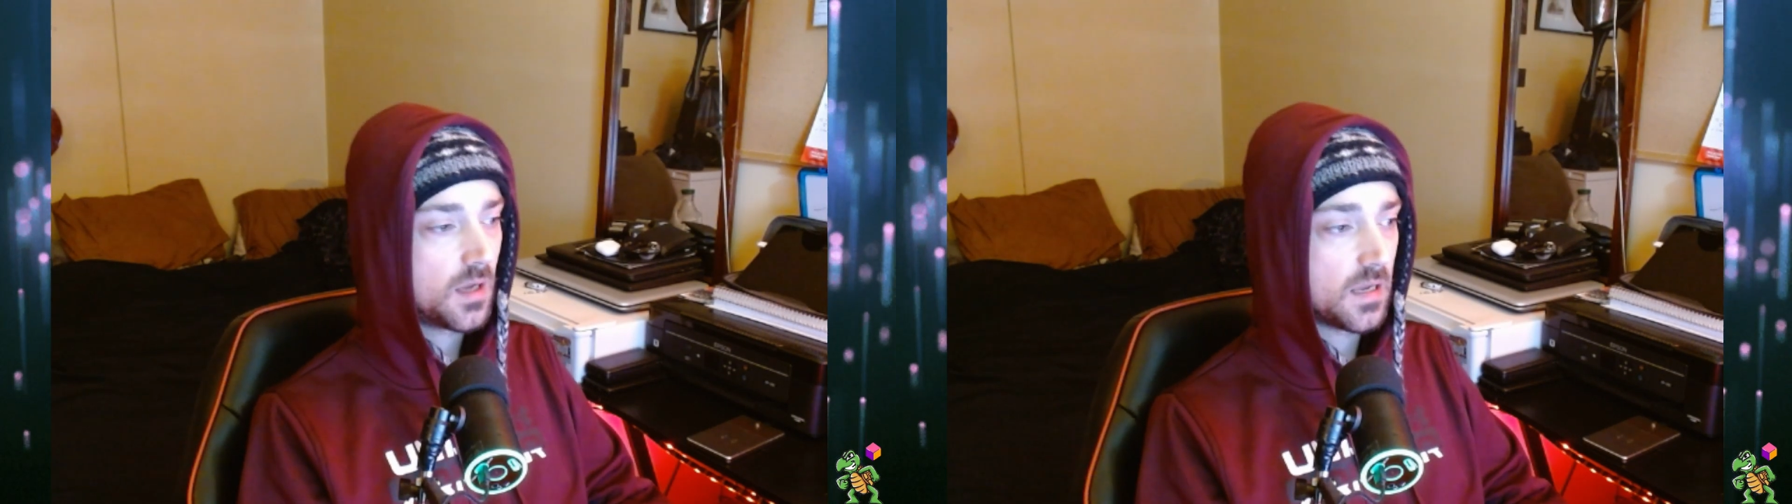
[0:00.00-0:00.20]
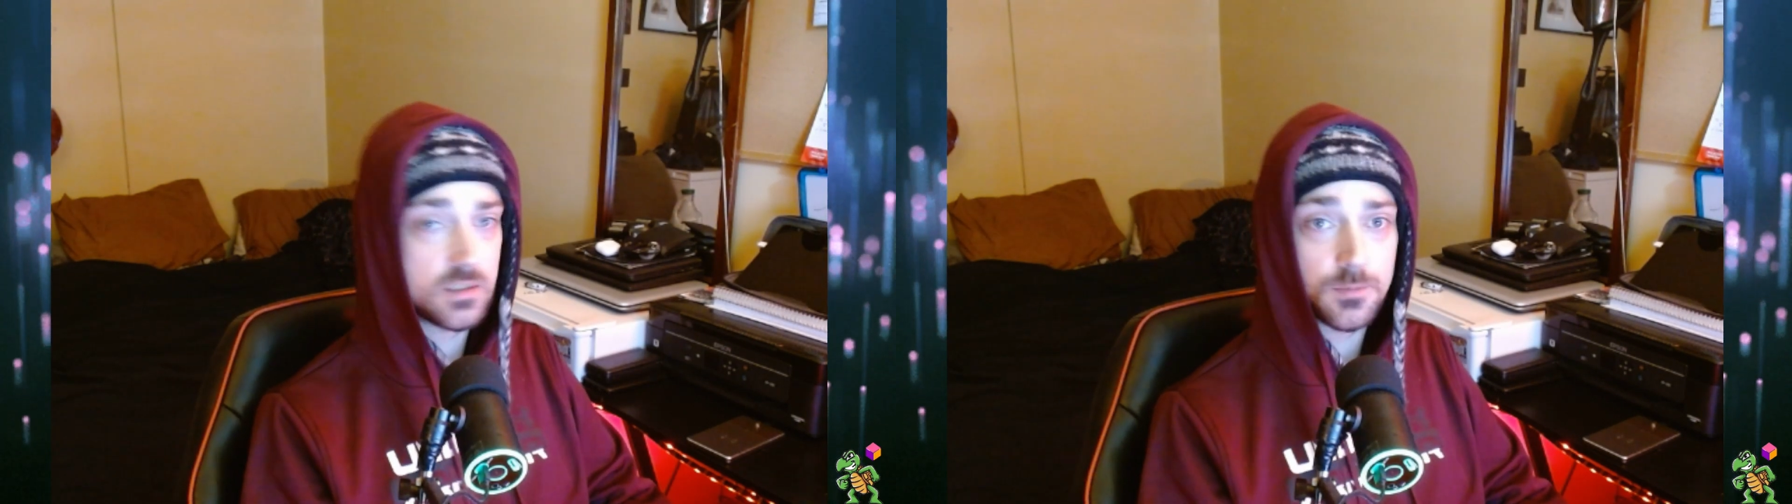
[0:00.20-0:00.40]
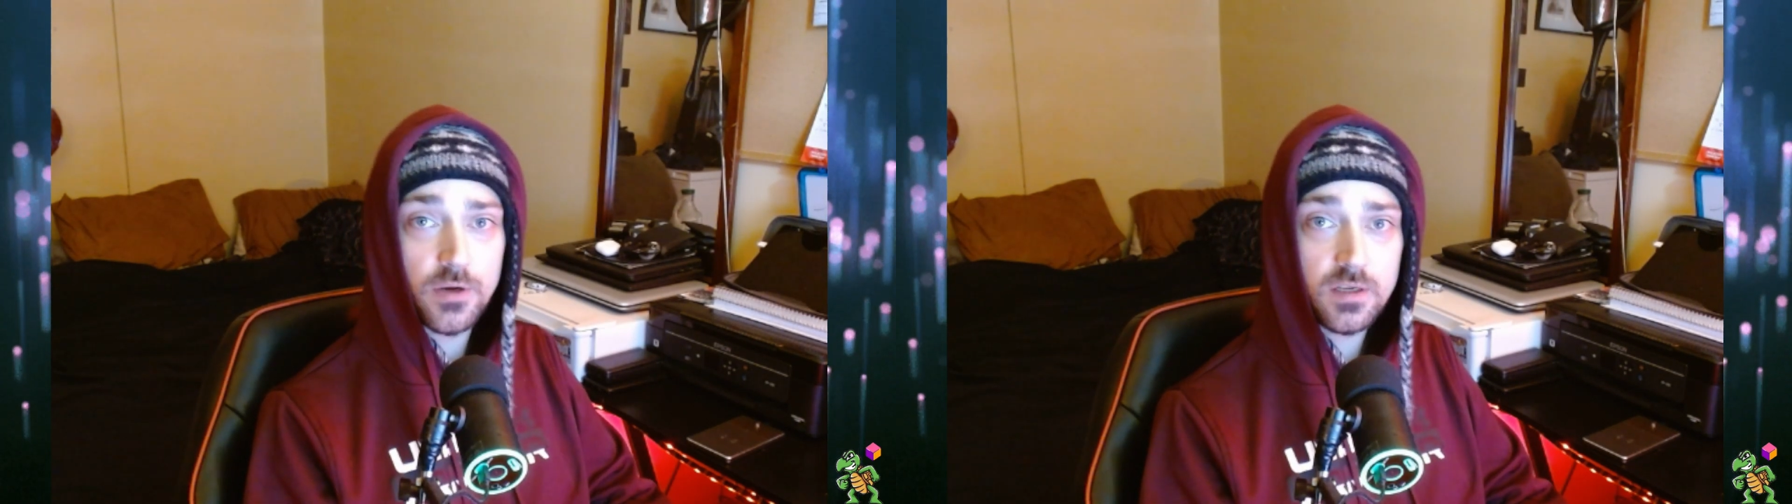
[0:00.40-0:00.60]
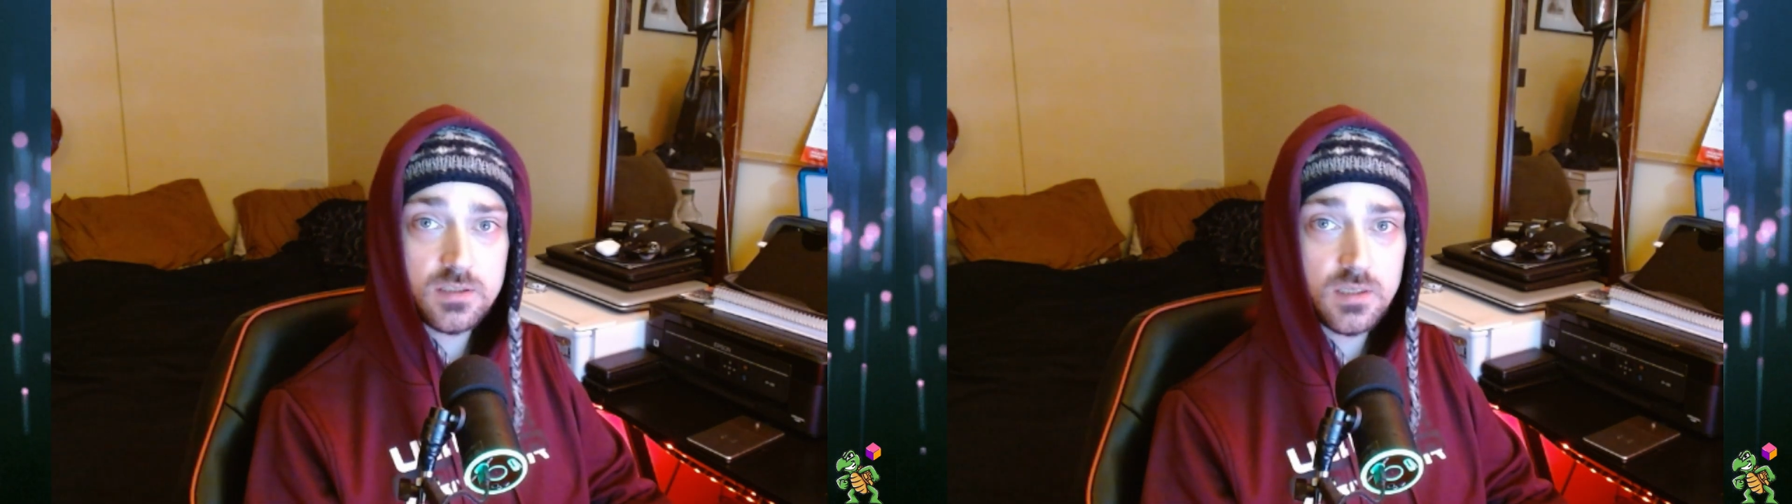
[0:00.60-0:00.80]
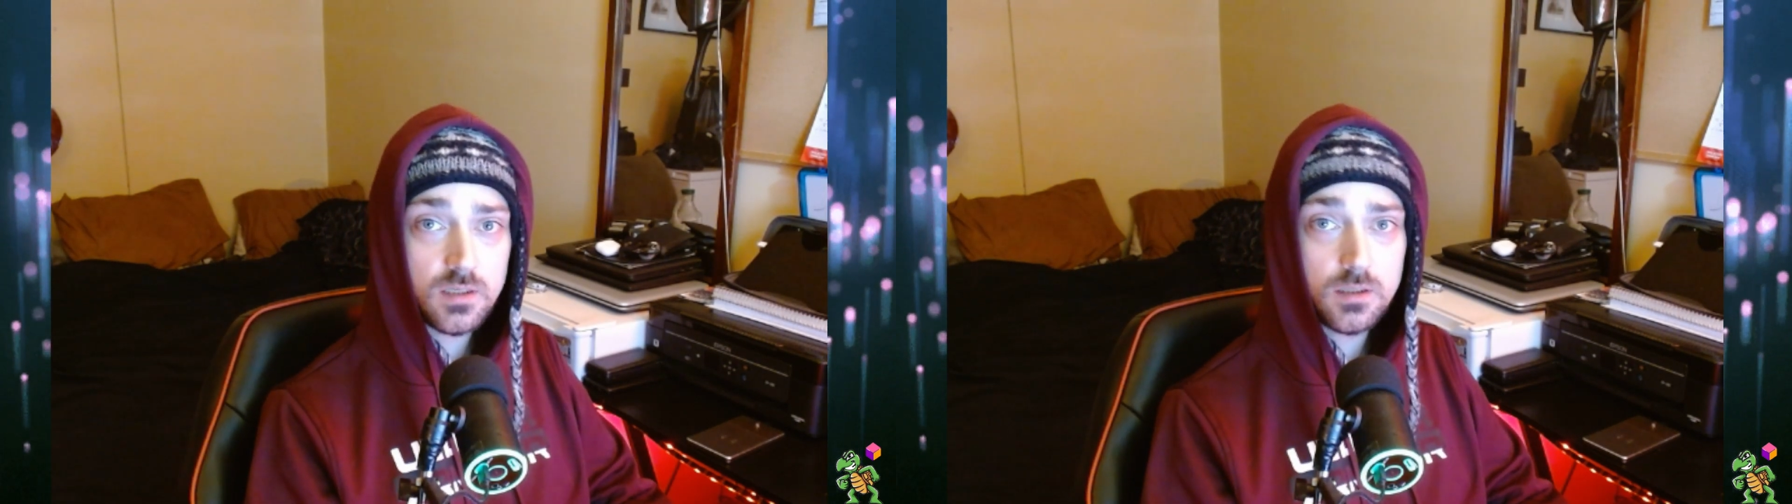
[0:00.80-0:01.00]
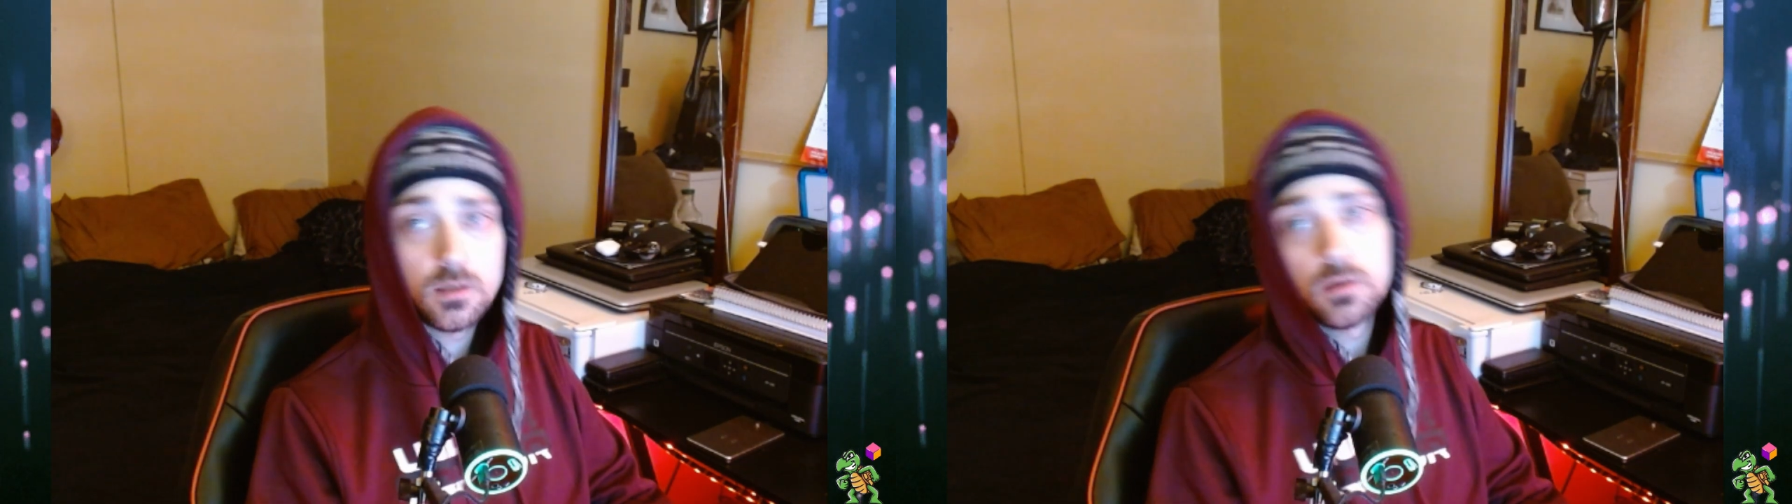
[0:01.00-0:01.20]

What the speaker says: Hate to break it to you,